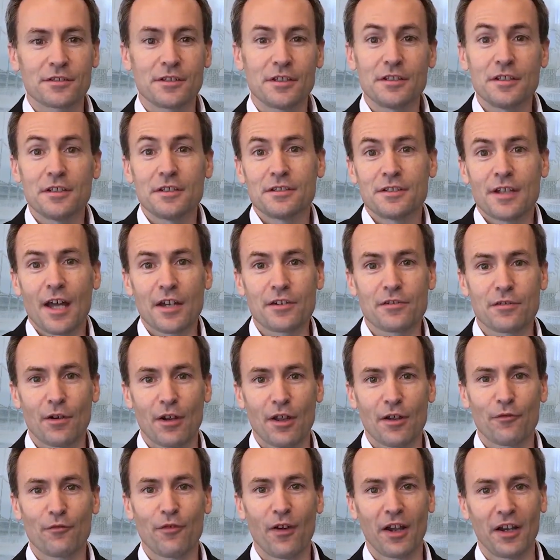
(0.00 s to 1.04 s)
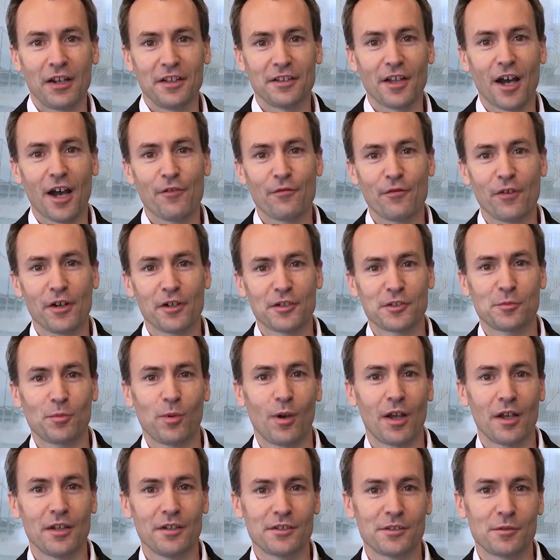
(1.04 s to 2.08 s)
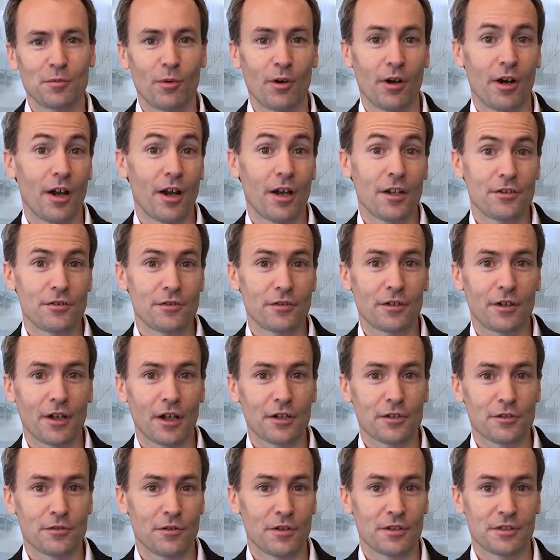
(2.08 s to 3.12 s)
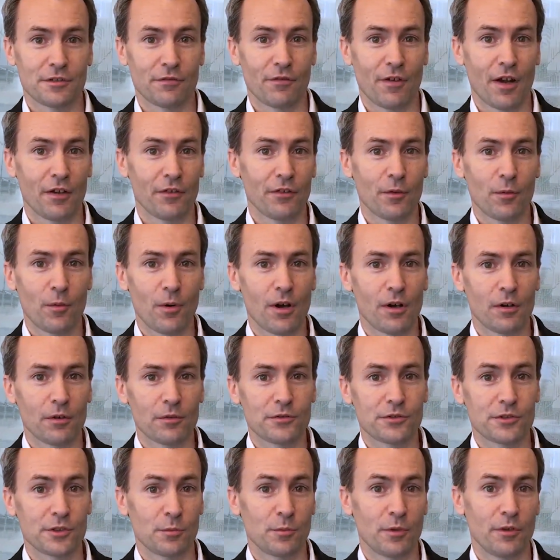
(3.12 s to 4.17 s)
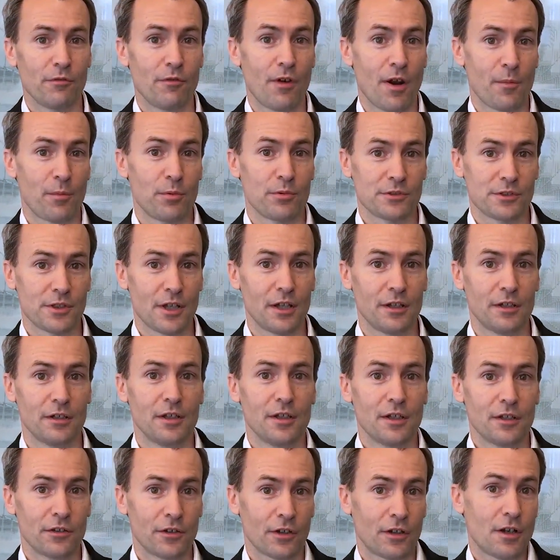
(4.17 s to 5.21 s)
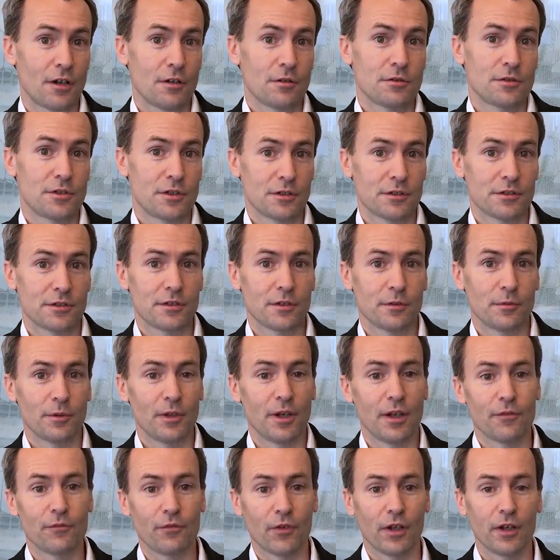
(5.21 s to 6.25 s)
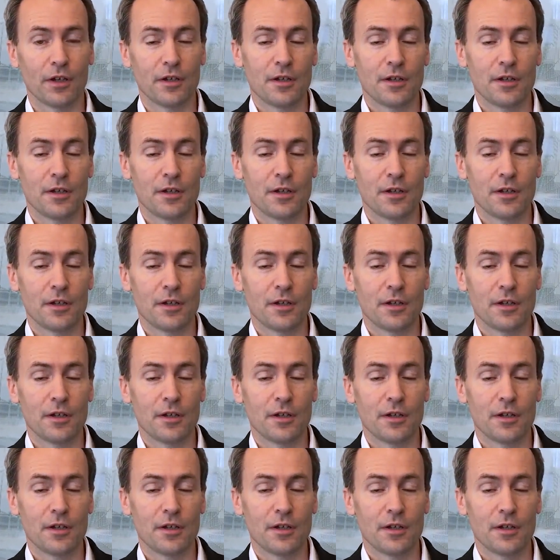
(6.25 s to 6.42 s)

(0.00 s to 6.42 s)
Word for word: Citi's naturally a fairly diverse place. We're in 100 countries around the world, so we represent the cultures that we live